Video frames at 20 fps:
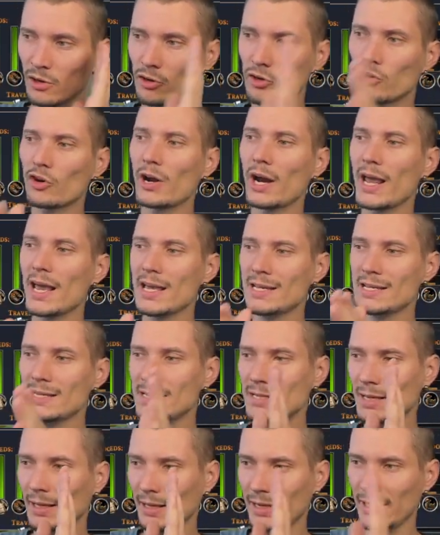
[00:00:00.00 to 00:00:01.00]

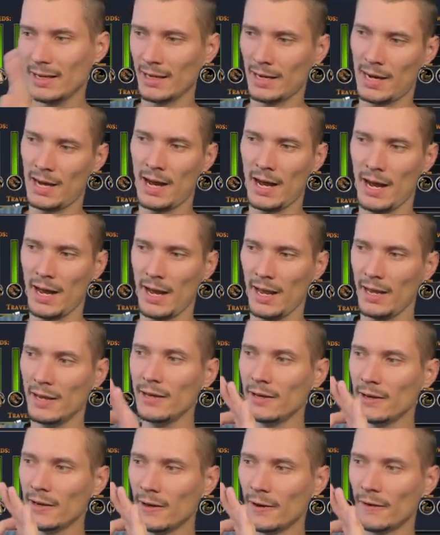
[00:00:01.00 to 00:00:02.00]
crazily
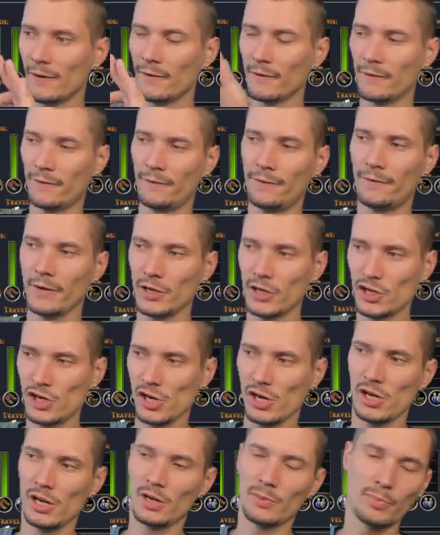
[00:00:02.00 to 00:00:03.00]
high
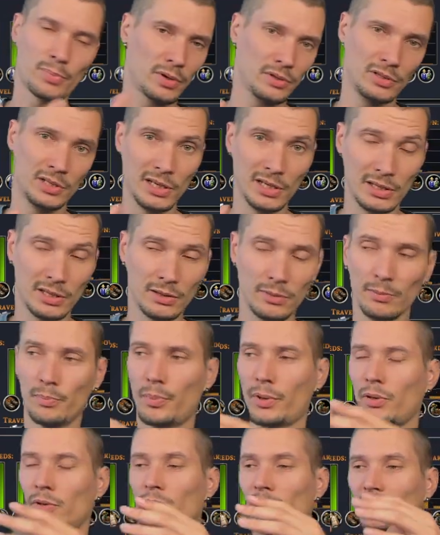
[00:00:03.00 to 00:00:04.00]
fishing
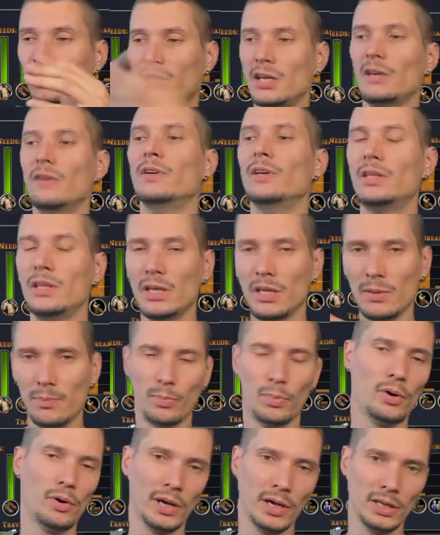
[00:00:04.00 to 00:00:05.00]
productivity
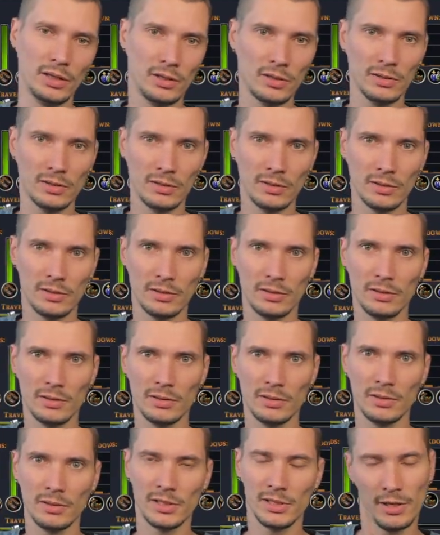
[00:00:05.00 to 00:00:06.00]
point.
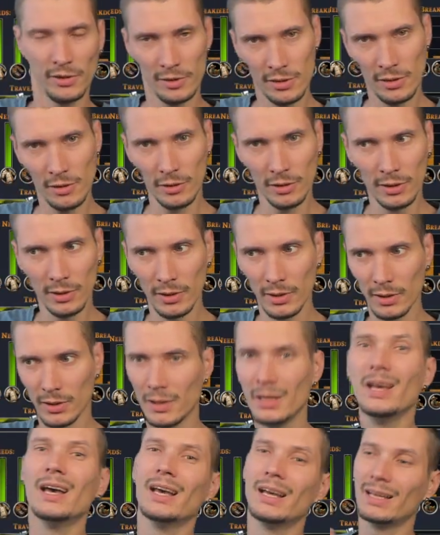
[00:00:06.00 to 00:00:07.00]
Sounds good?
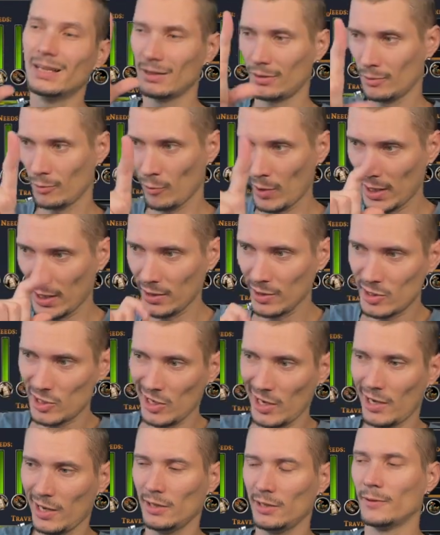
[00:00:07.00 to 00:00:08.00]
Wait a
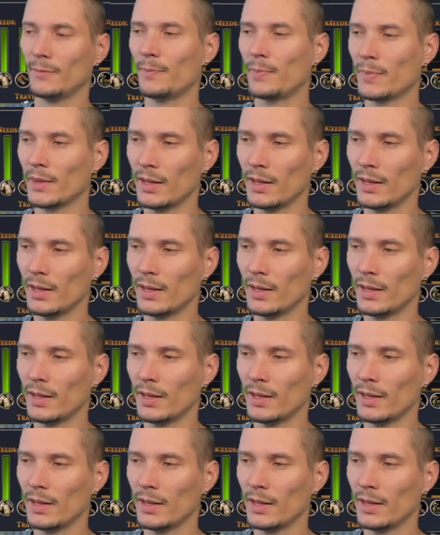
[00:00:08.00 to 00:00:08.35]
second.